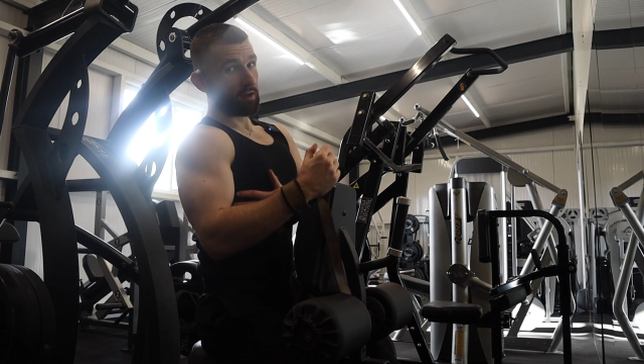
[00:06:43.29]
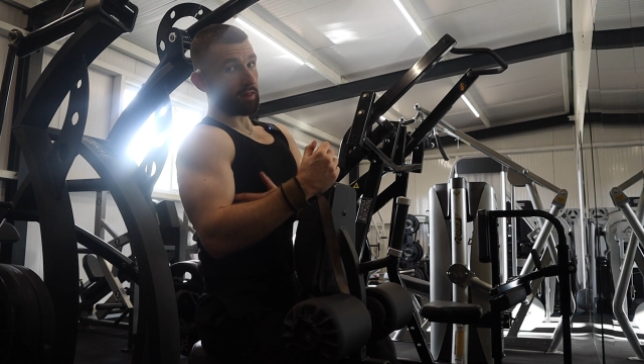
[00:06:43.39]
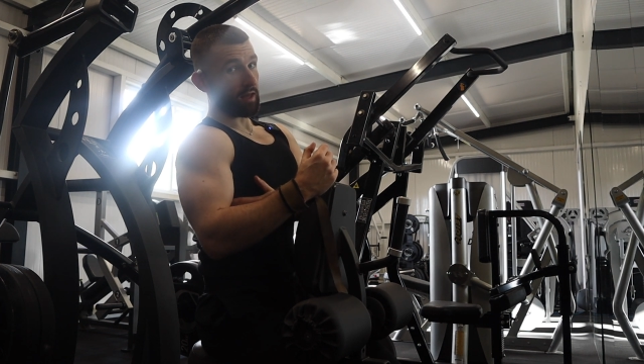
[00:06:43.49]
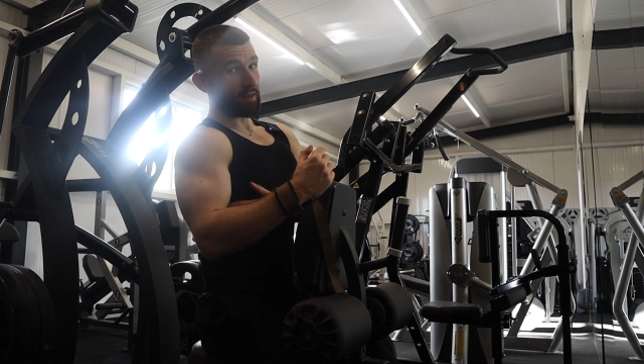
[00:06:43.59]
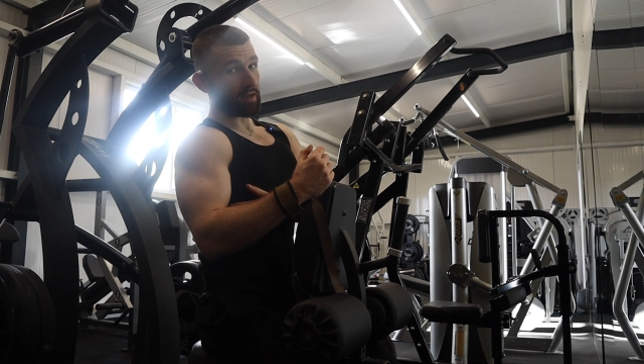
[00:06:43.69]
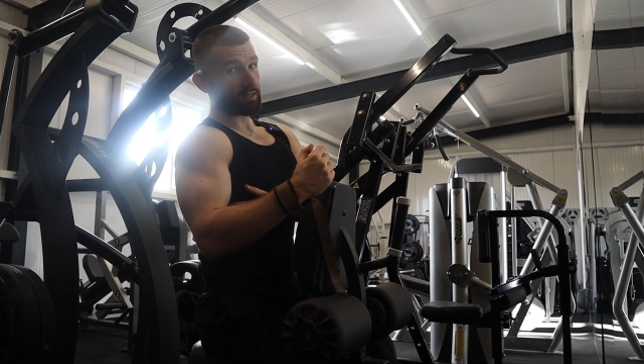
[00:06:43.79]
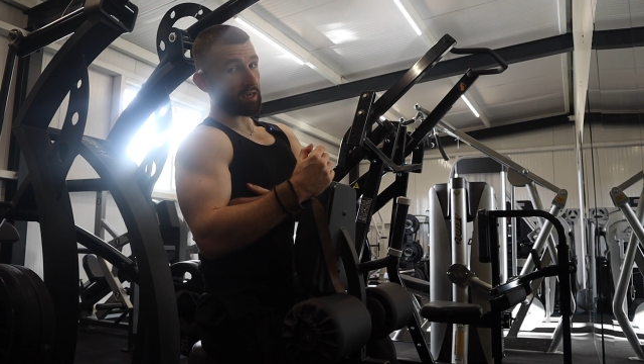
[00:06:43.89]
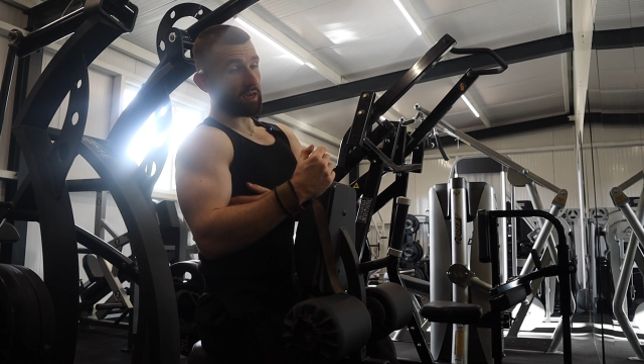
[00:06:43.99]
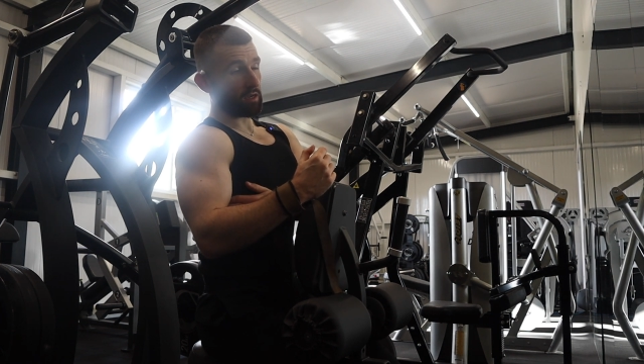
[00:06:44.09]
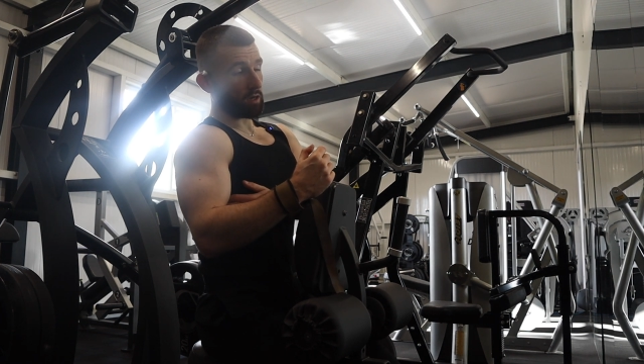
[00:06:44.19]
like that's
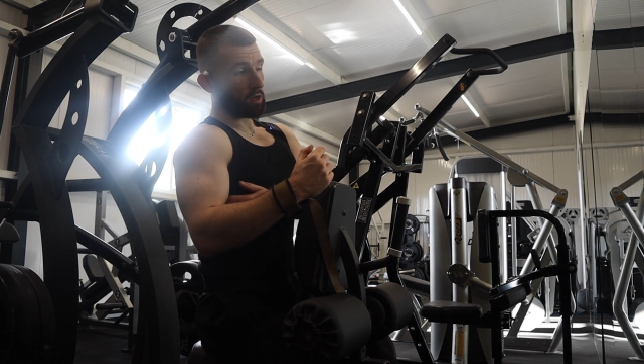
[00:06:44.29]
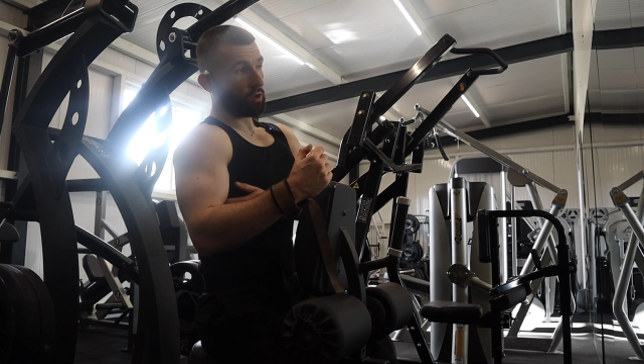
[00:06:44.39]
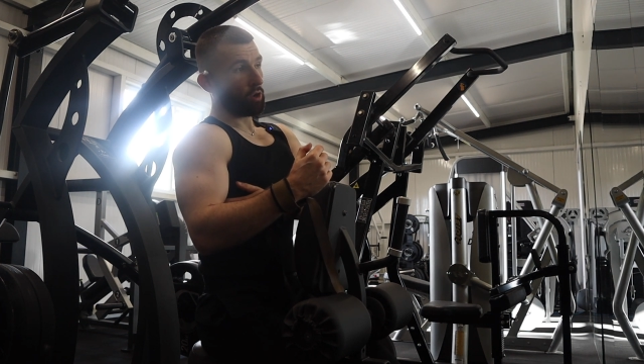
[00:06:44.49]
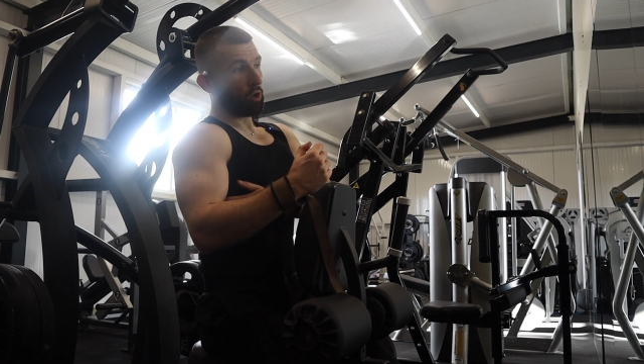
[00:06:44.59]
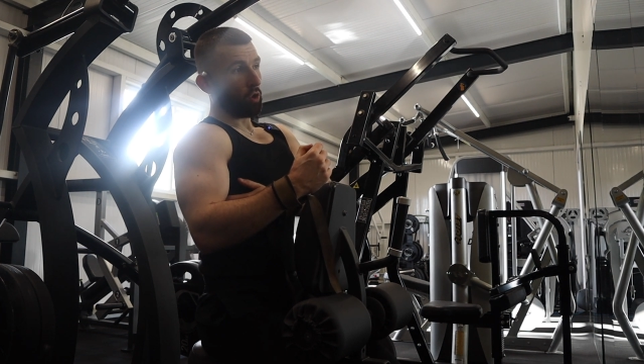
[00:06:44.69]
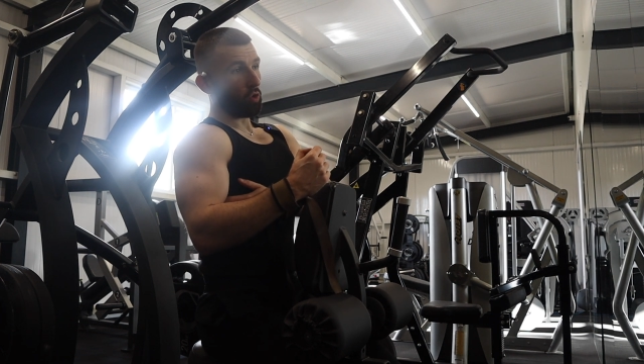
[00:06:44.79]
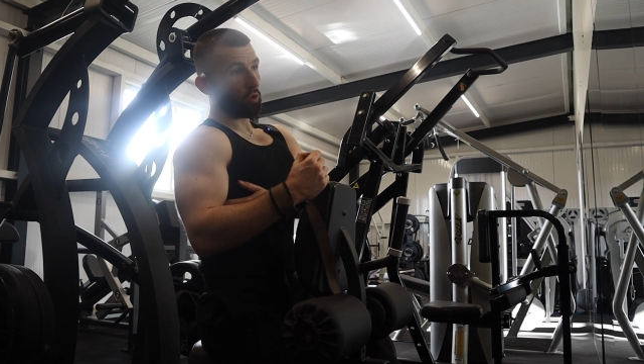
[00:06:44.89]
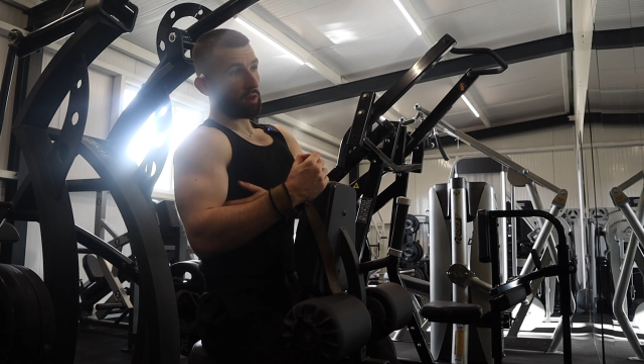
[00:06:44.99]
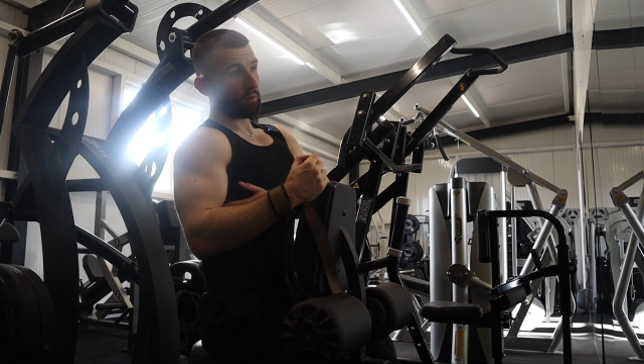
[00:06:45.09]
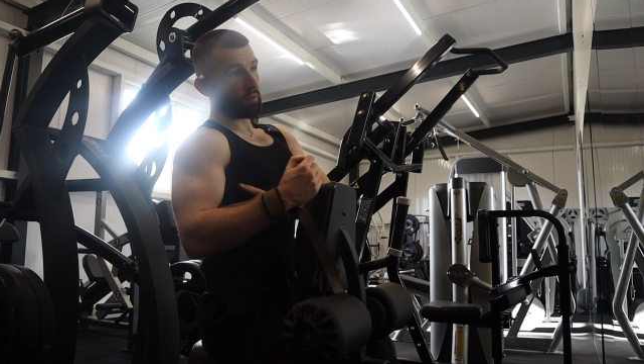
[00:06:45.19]
it, and
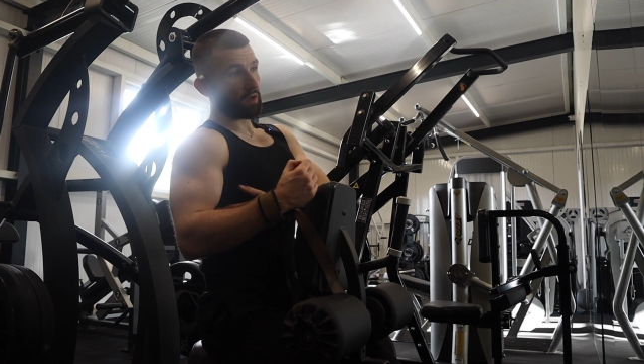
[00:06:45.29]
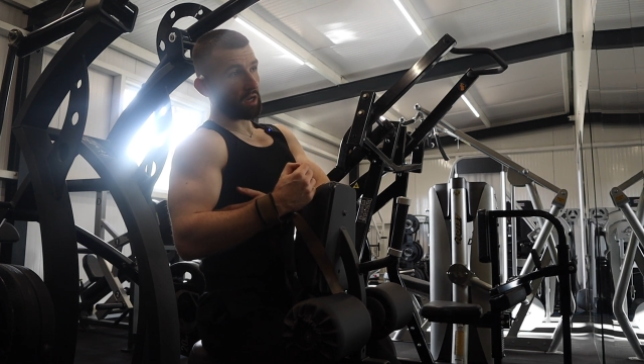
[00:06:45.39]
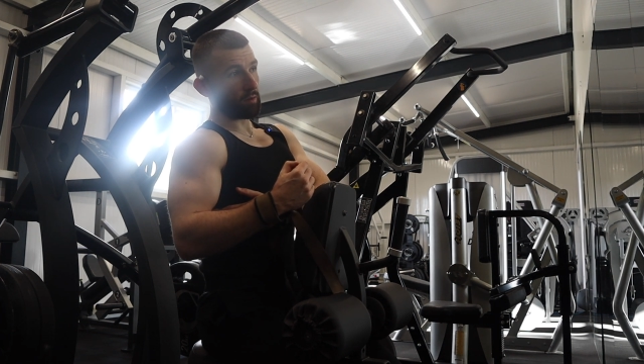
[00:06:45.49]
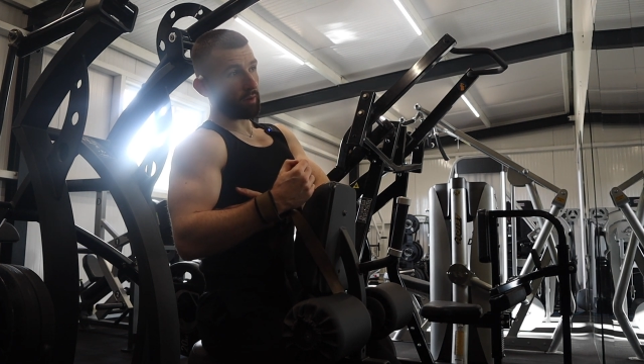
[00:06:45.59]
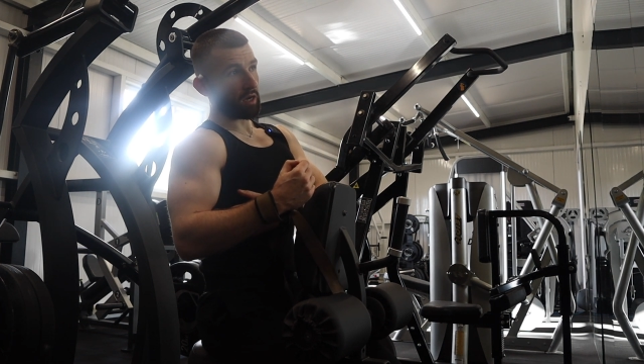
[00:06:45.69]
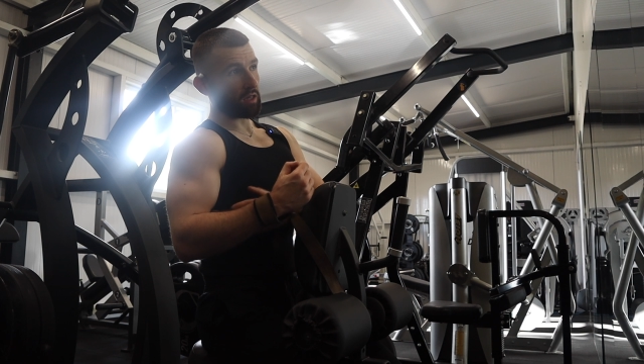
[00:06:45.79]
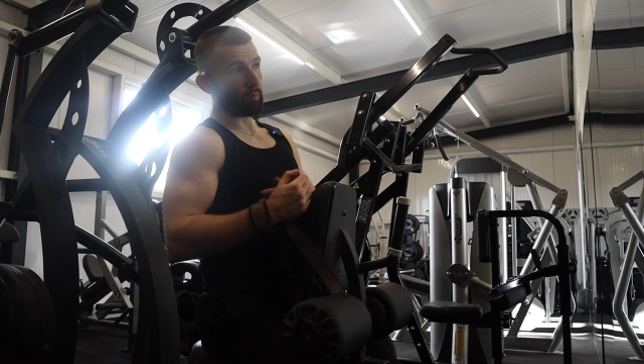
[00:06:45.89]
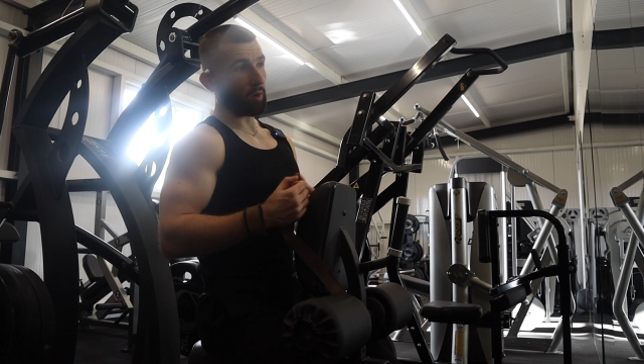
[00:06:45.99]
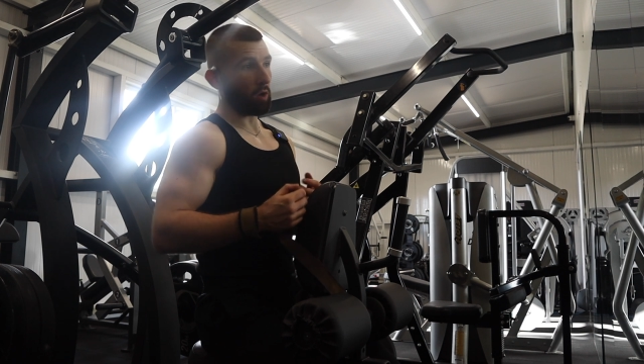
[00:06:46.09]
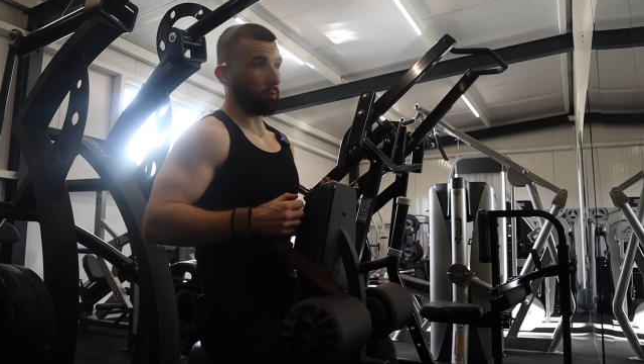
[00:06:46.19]
all I'm thinking about at the
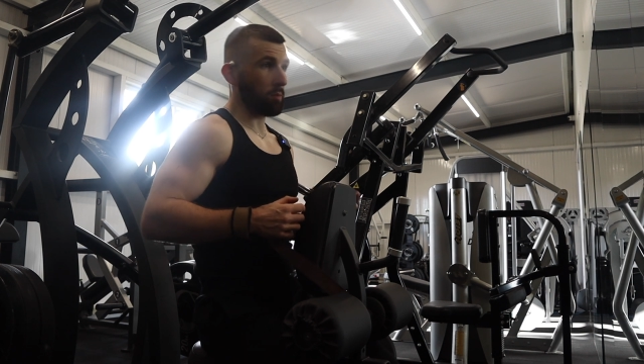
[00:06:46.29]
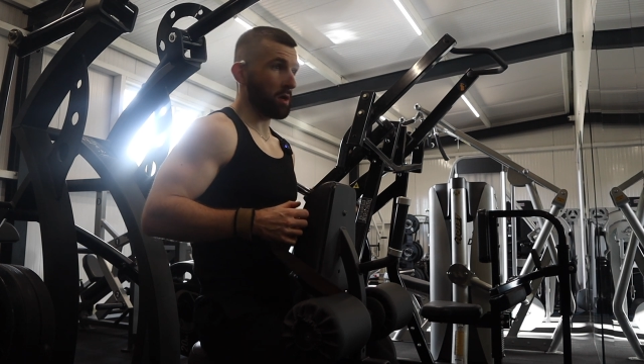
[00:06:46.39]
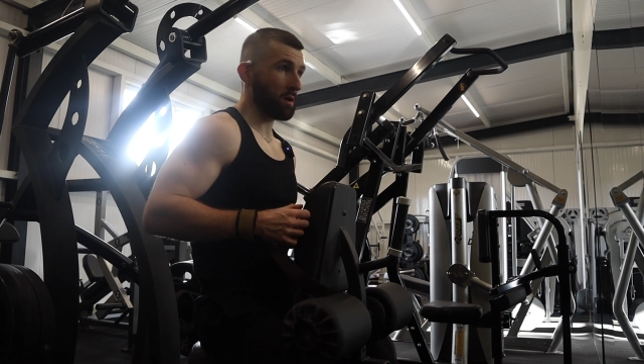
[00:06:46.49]
bottom